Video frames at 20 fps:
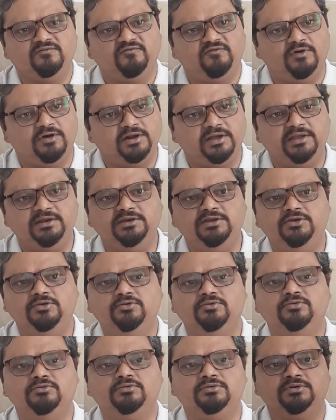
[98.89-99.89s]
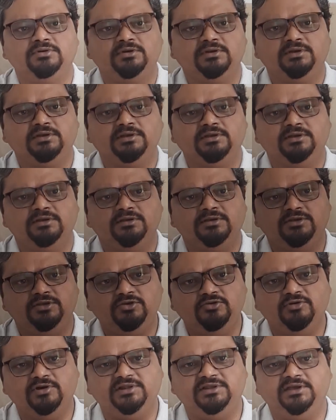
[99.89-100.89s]
for I knew
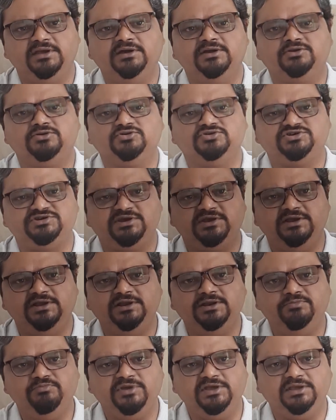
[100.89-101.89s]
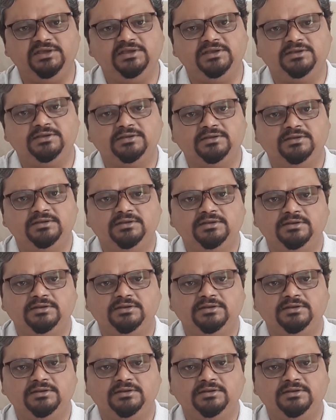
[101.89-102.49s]
you are there to shield me,